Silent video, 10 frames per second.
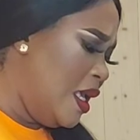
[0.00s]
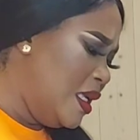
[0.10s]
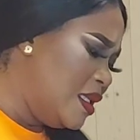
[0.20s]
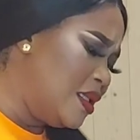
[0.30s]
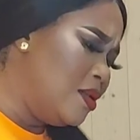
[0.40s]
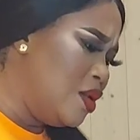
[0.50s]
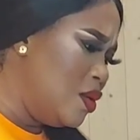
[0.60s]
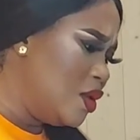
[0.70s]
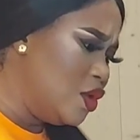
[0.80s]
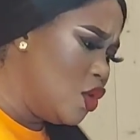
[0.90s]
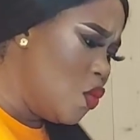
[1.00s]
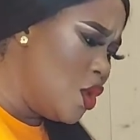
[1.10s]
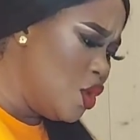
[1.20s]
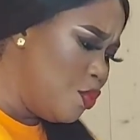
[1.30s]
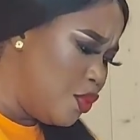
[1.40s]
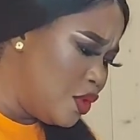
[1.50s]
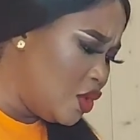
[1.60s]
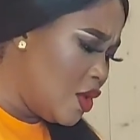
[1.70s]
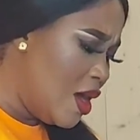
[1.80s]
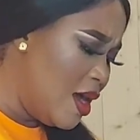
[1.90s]
It's not, you know, when you put
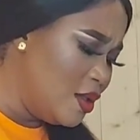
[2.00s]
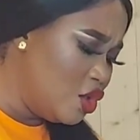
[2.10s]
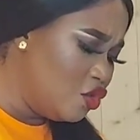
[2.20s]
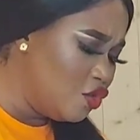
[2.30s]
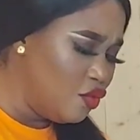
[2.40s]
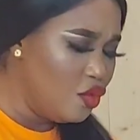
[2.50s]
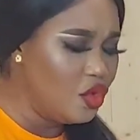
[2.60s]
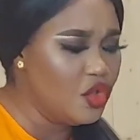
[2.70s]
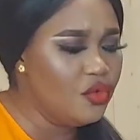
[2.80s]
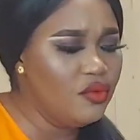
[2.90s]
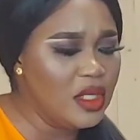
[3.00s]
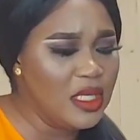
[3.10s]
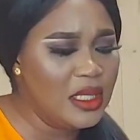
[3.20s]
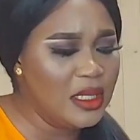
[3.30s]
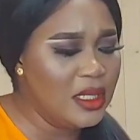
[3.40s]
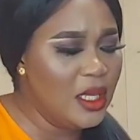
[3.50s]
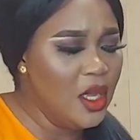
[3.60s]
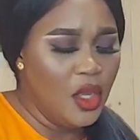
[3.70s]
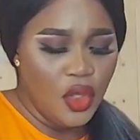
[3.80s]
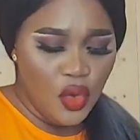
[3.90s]
your hand through it,
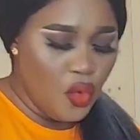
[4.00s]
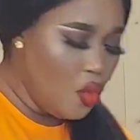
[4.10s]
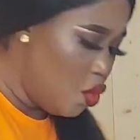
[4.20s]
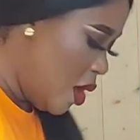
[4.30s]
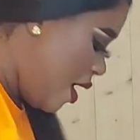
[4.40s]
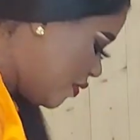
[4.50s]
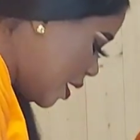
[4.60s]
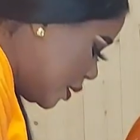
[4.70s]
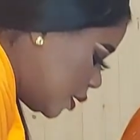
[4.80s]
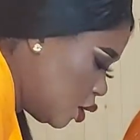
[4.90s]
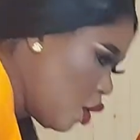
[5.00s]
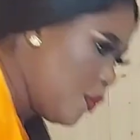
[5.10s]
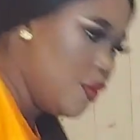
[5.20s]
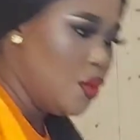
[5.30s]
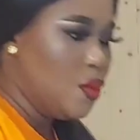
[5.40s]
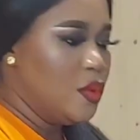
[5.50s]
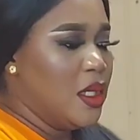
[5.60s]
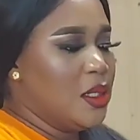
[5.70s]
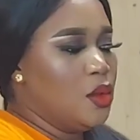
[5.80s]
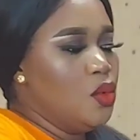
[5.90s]
you have that stop. No,
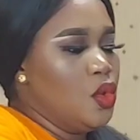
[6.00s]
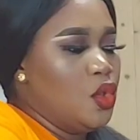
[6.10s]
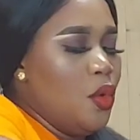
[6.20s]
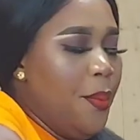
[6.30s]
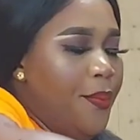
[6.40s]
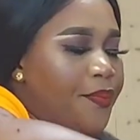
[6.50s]
there's no stop.